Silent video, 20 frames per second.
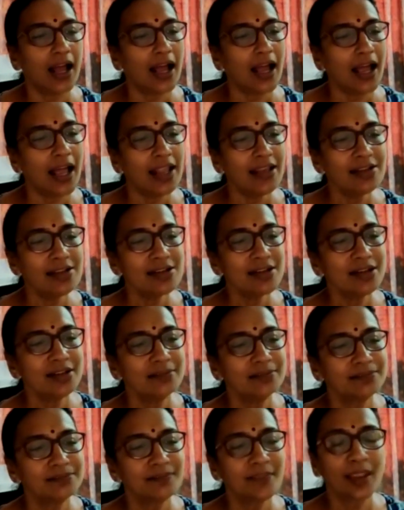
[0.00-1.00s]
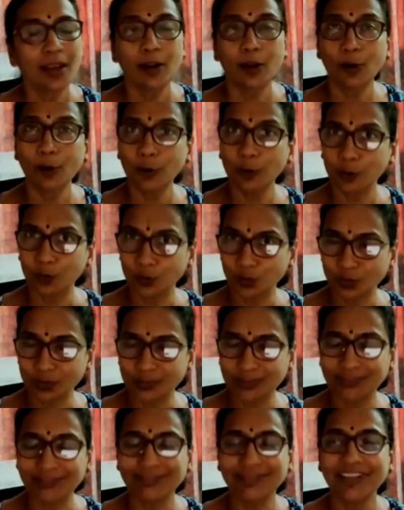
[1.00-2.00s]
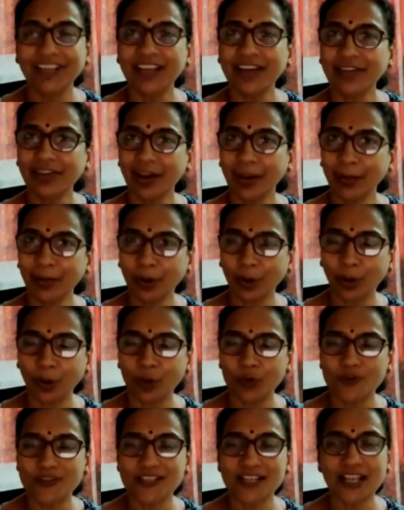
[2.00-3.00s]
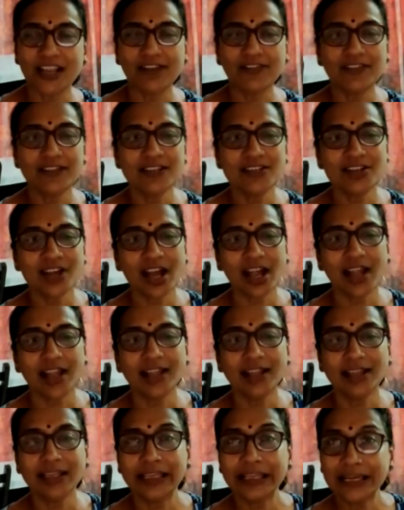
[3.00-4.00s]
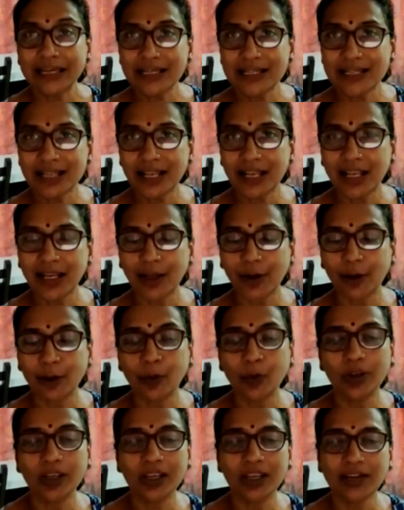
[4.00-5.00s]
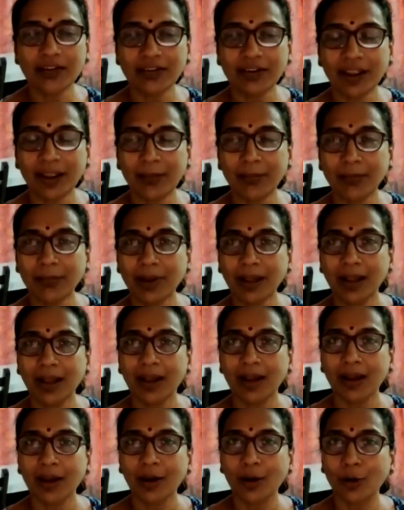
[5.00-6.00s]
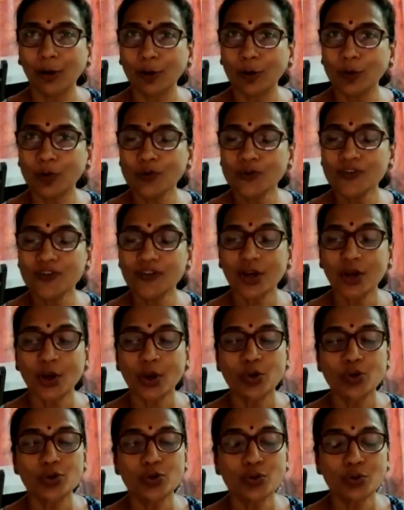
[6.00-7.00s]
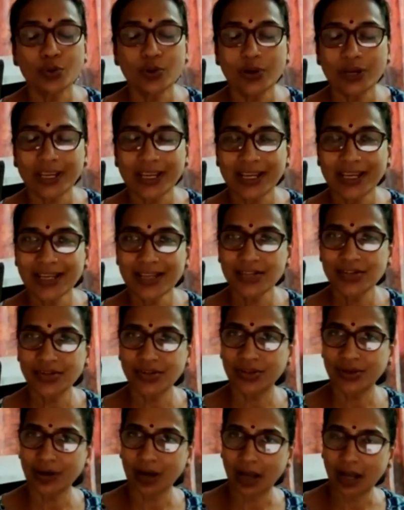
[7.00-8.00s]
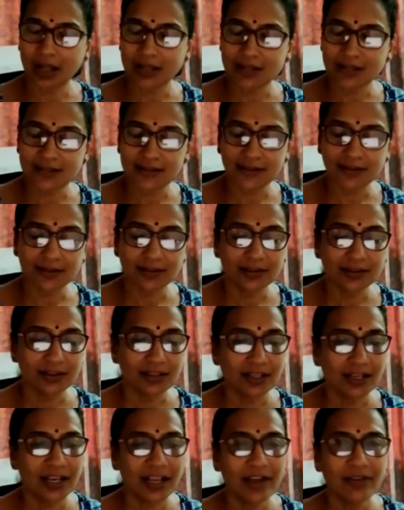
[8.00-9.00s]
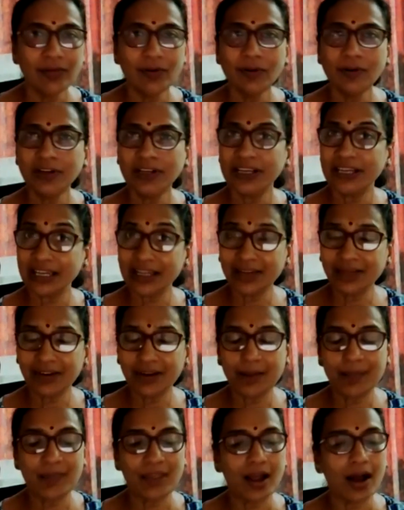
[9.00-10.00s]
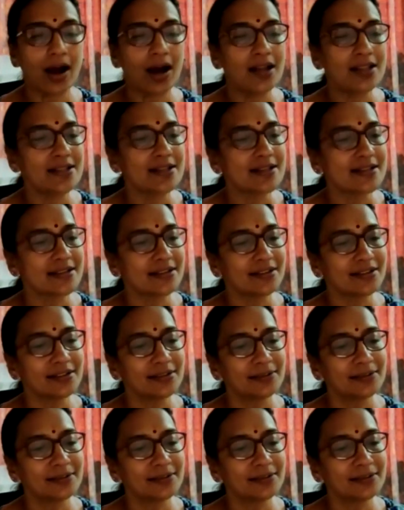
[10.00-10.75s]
And clue. Give him clues. If the child needs any clue, give him clues to reach the answer. Never give him the answer.